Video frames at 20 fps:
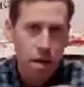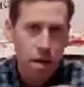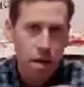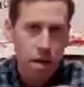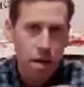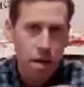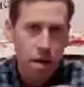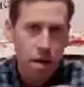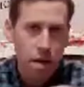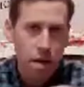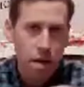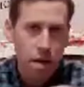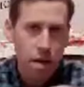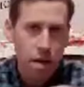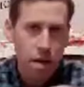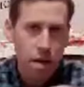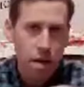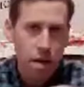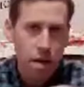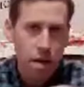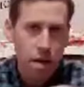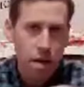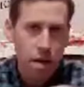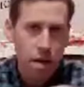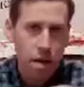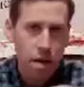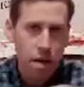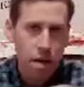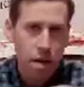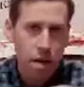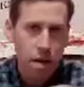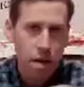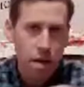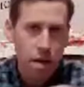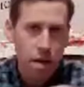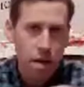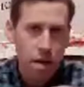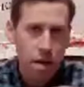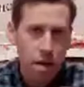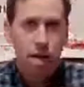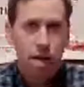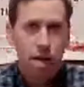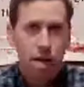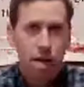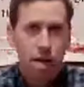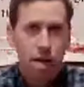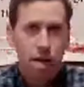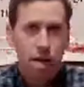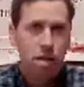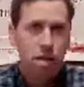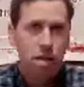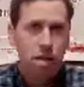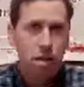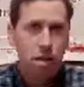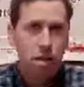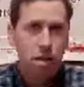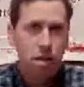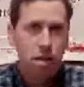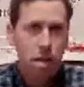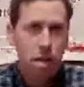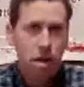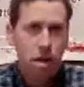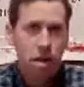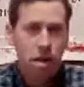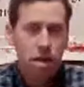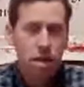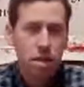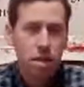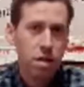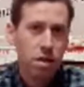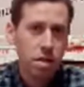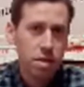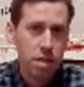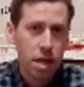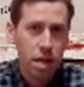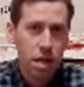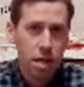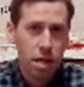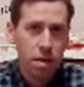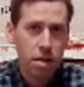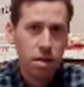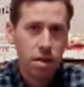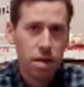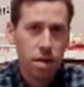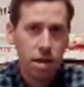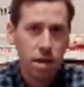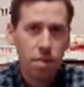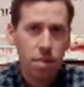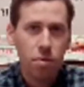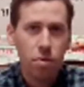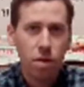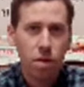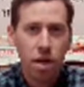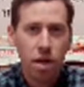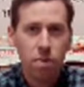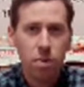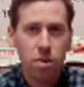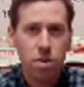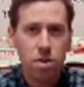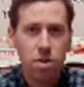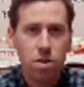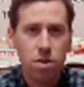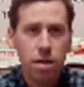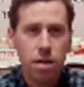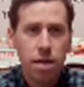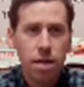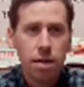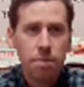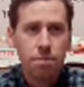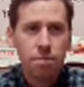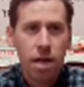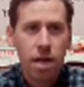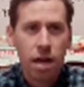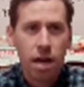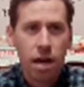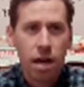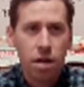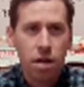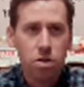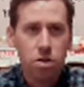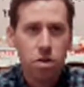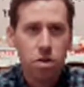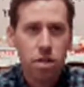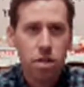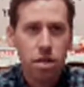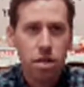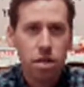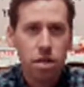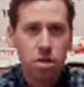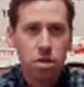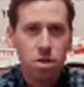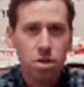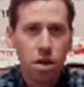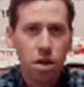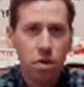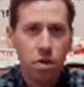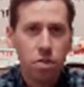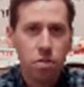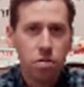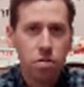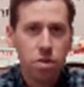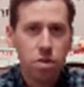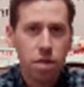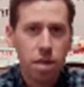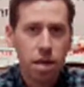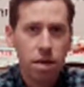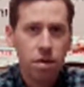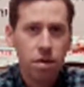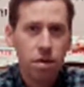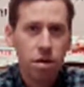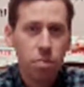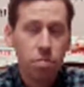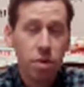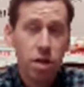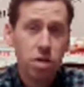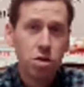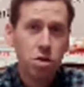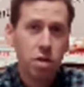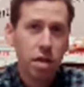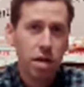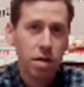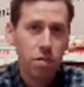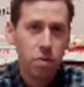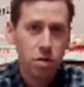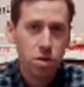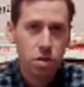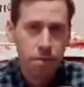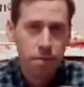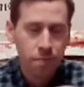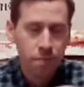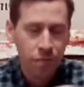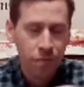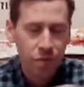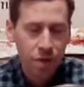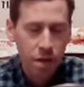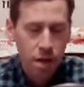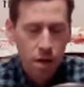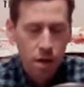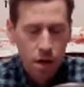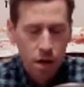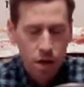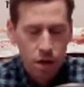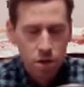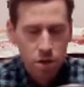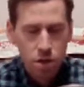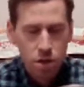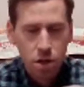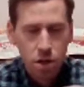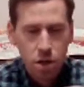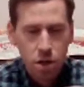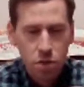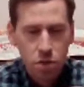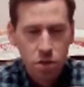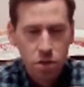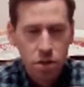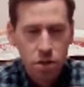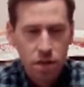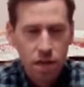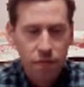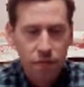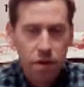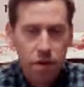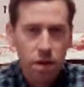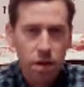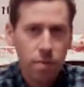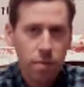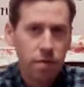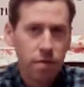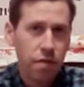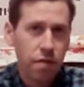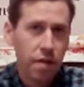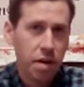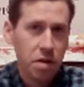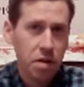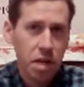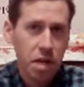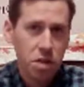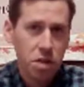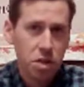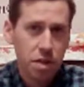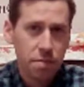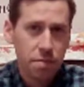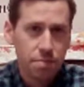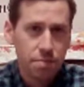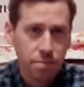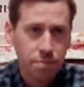Hebraic standpoint. So I studied and continued to study the Hebrew language and looked at the stones in their picture language. So to give you a little bit of a foundation,